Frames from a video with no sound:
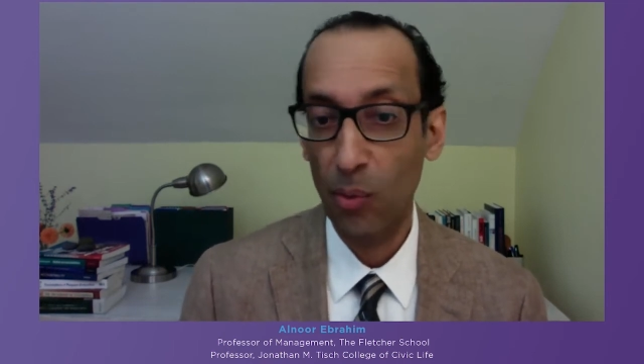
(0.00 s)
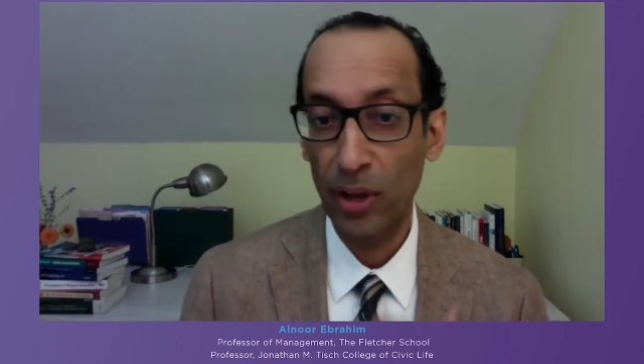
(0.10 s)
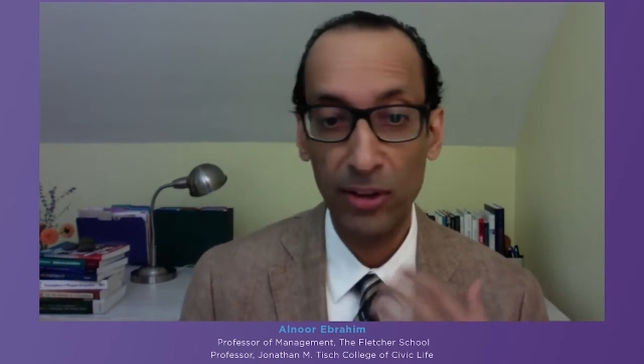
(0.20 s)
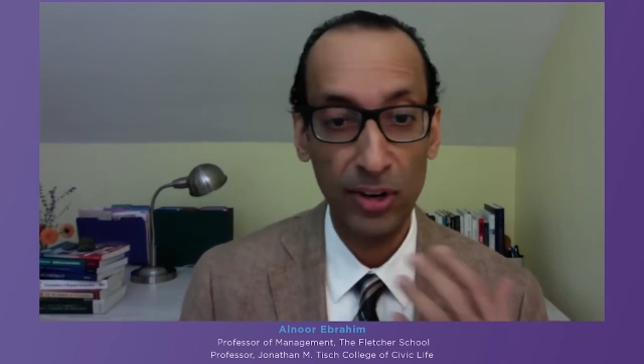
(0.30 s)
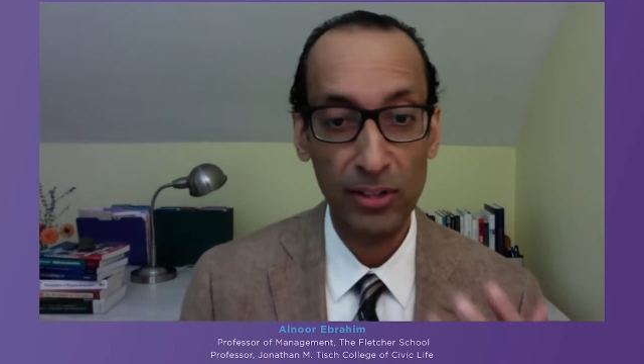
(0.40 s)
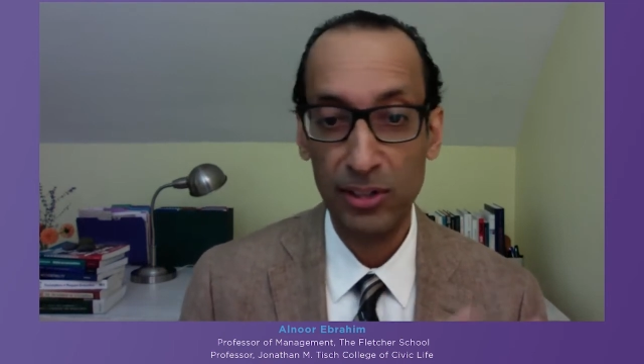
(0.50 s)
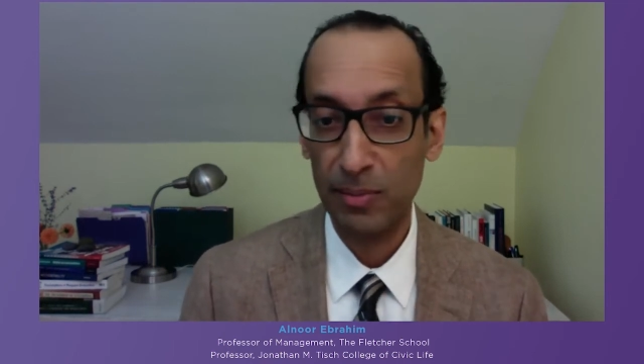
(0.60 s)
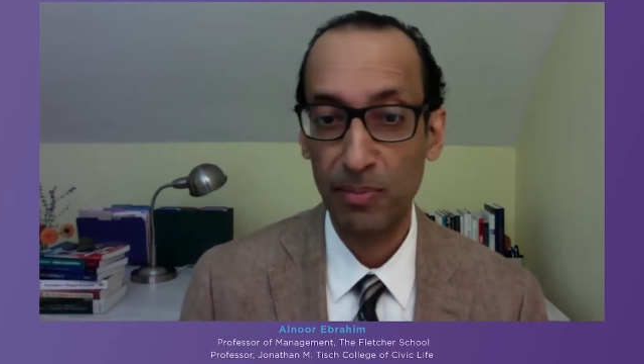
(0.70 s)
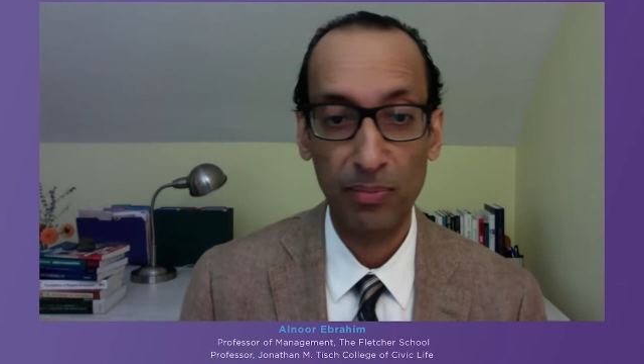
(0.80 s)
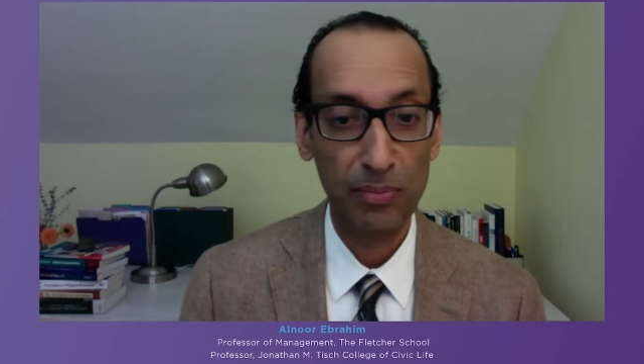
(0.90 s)
Whether
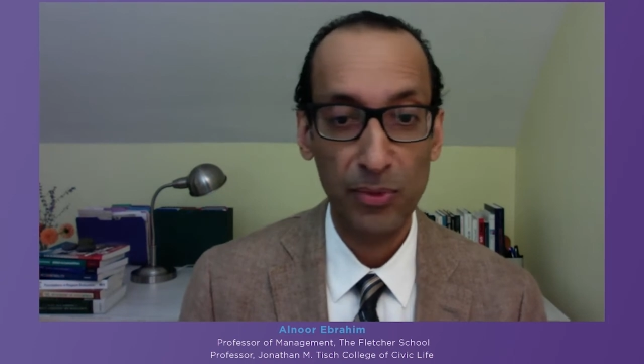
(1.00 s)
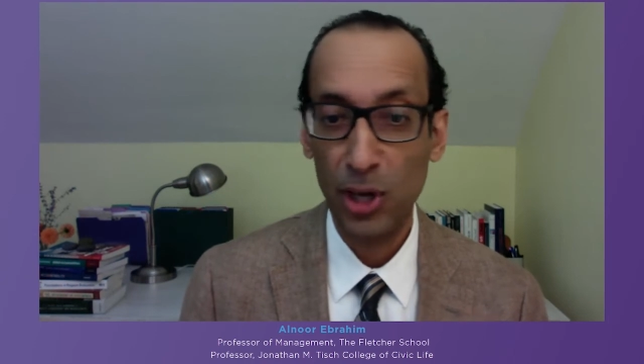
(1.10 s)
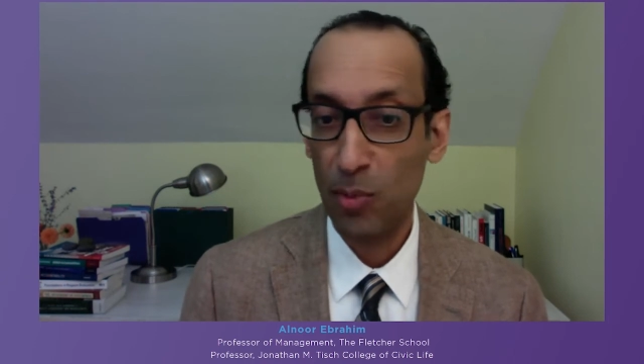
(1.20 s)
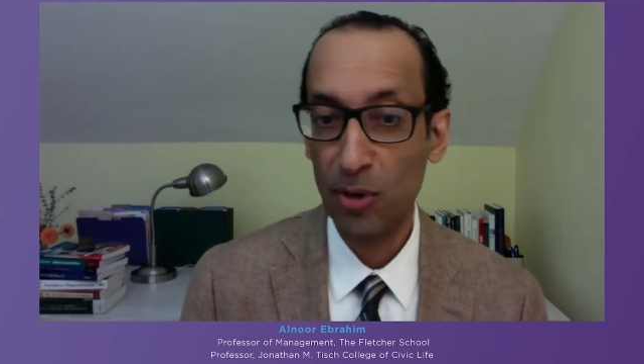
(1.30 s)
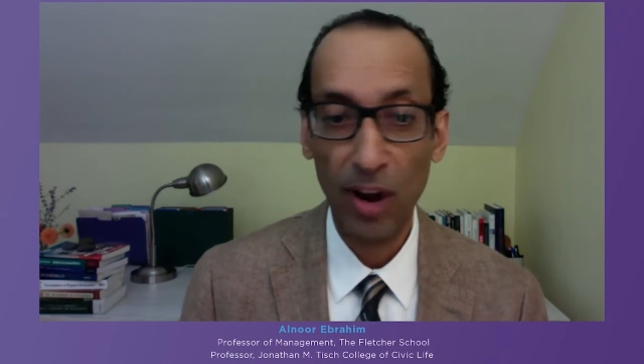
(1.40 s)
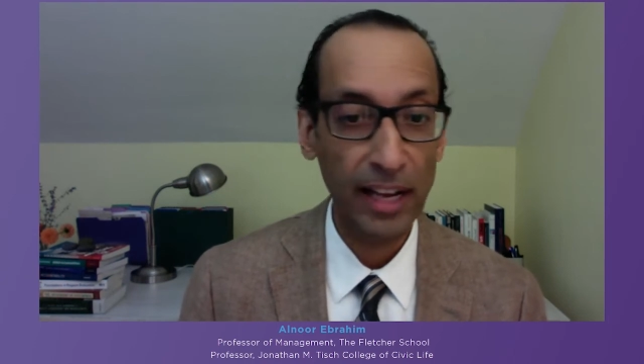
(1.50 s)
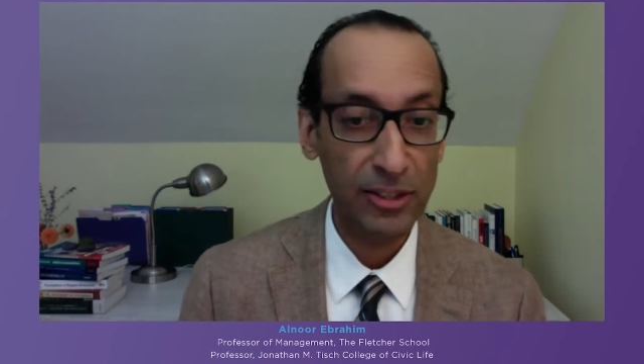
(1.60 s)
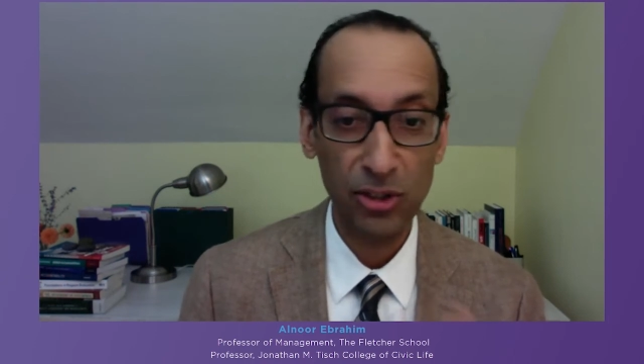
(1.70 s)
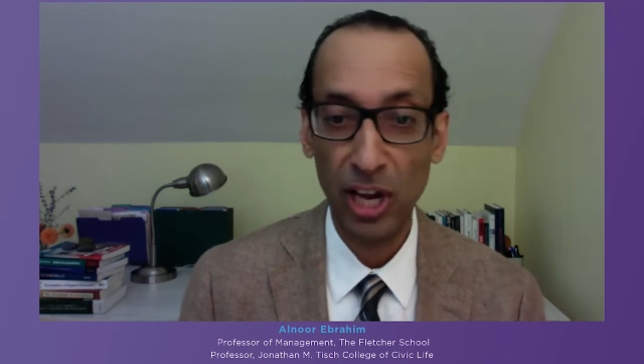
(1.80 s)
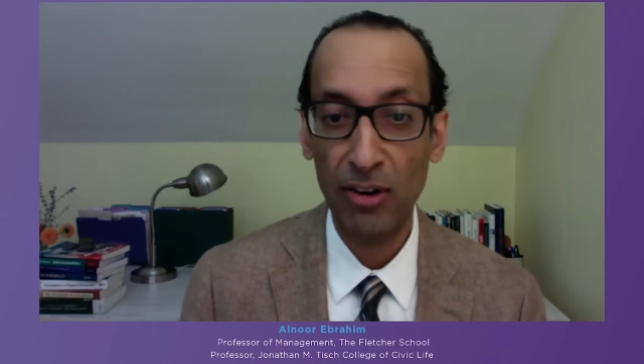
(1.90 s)
it's human
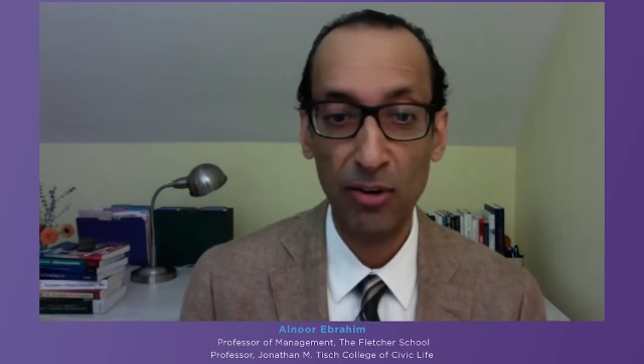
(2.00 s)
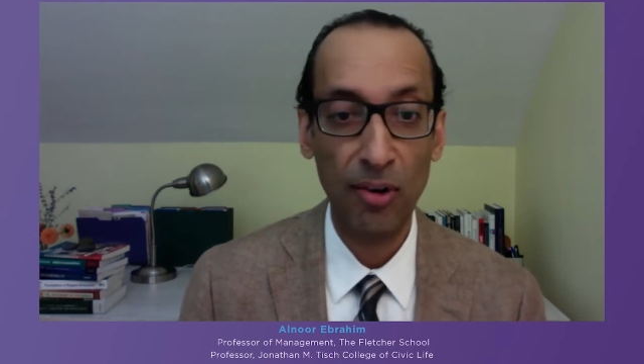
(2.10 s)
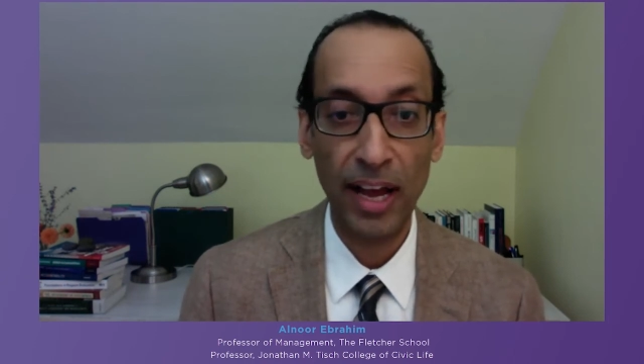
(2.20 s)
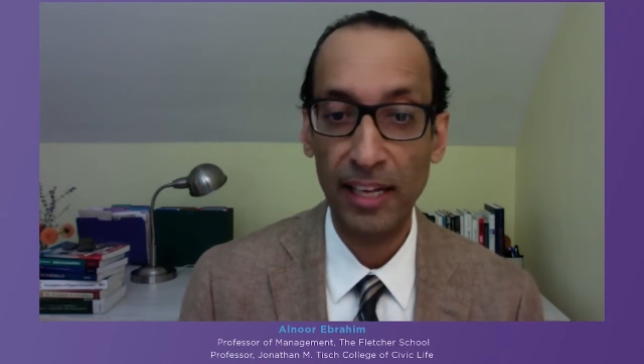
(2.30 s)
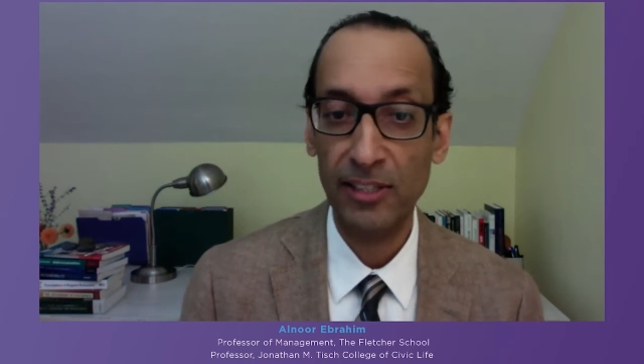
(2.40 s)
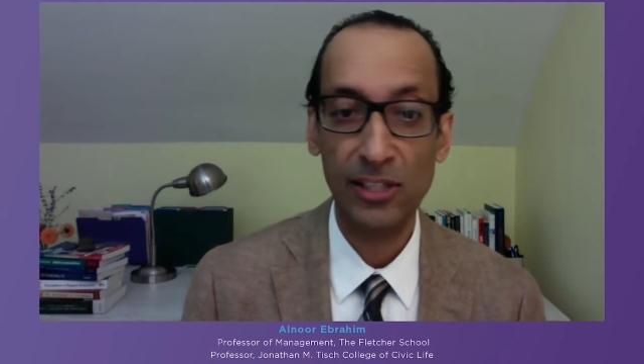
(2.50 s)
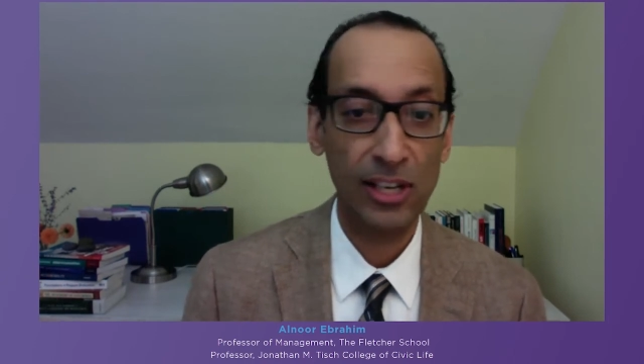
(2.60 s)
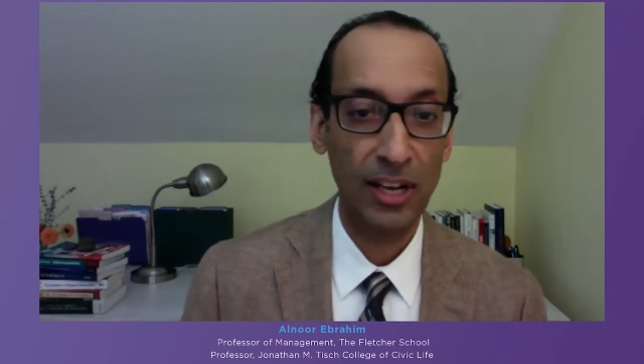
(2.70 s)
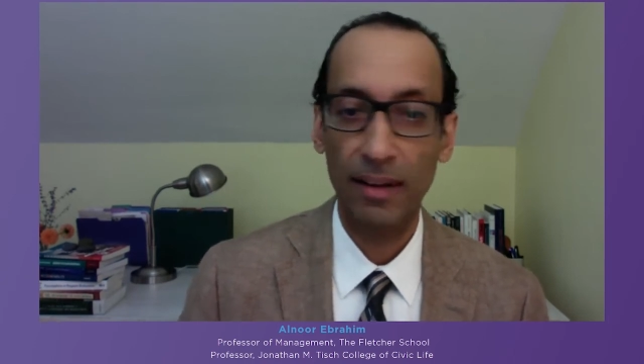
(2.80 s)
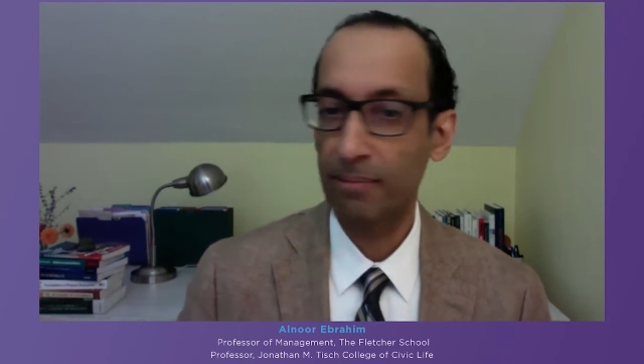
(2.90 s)
rights, gender
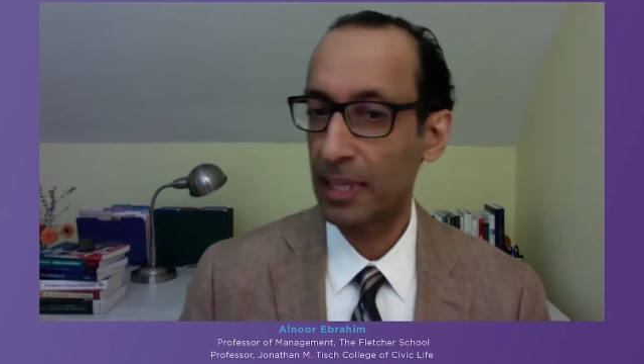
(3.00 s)
rights,